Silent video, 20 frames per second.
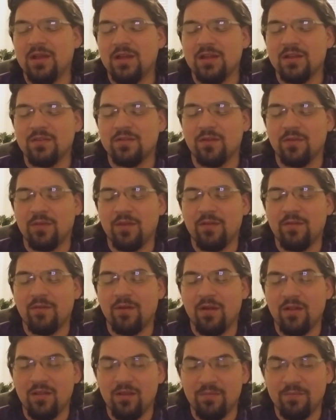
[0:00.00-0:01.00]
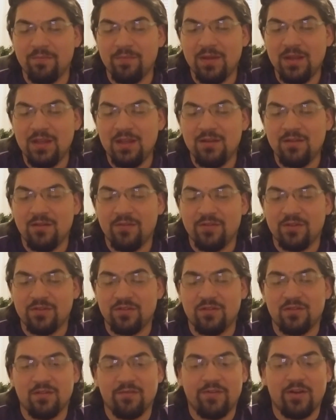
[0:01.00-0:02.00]
So many
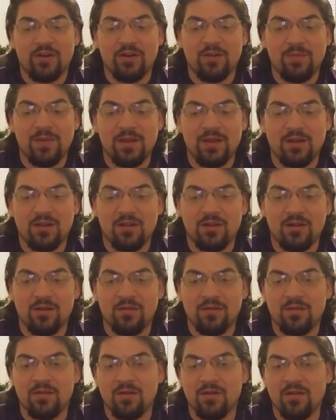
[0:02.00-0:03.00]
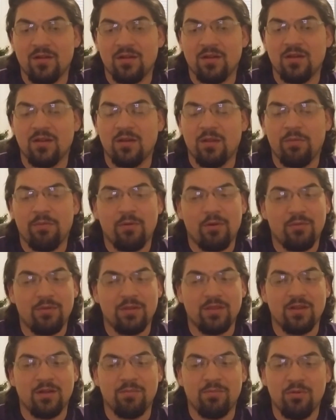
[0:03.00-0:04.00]
universes have already made it clear that they're not going to throw
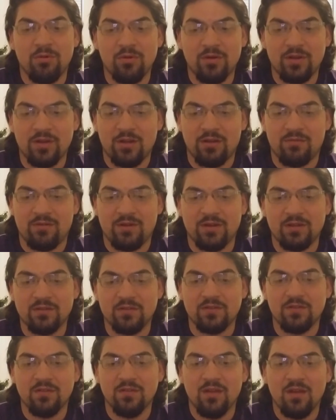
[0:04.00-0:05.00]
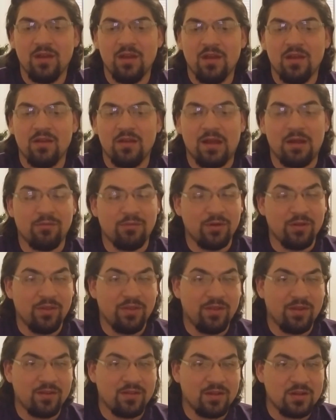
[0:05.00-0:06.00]
in their Porta earrings. I really
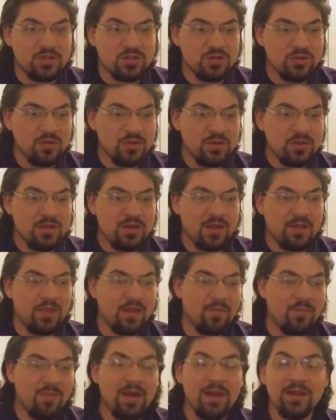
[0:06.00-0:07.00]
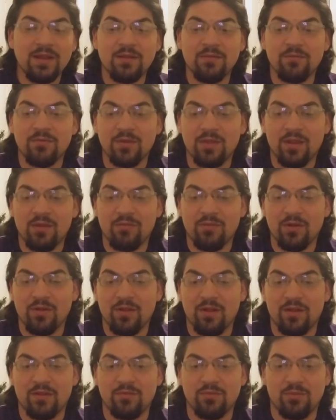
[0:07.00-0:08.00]
think they should, and they might when they
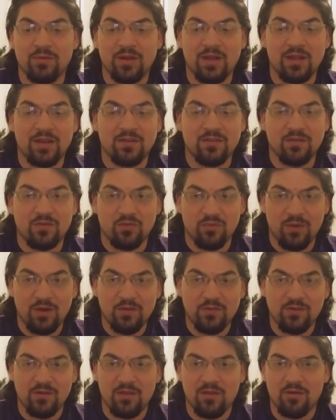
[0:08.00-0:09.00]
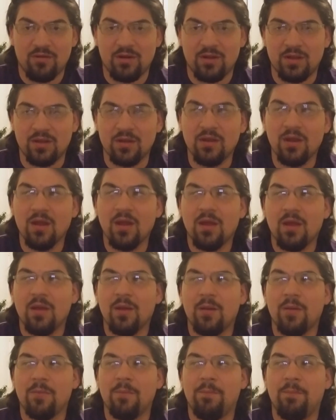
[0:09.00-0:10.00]
realize what kind of situation they're in.
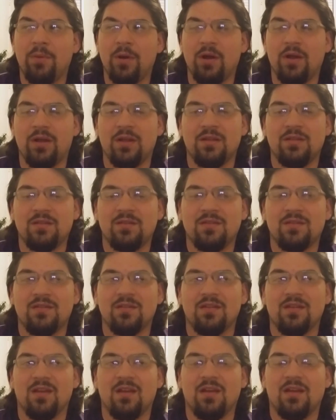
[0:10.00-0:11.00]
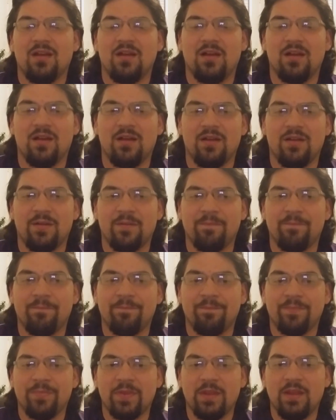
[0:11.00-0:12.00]
But
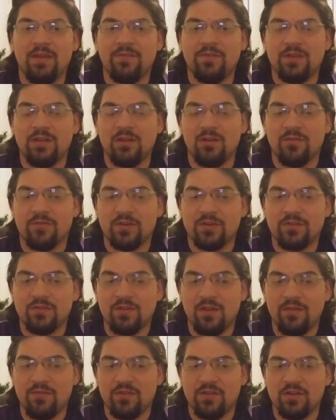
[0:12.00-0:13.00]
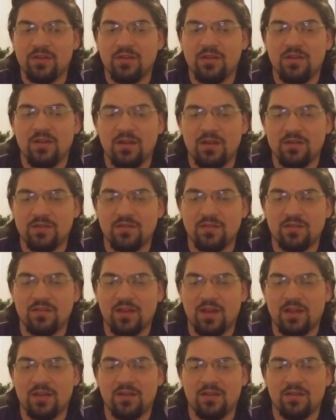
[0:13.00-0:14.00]
even Universe 7 has
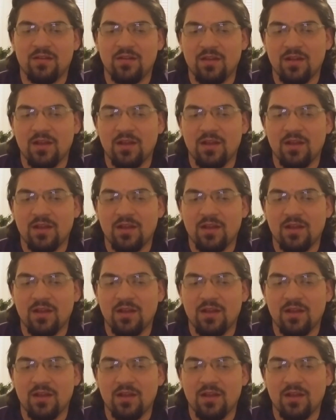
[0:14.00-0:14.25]
decided,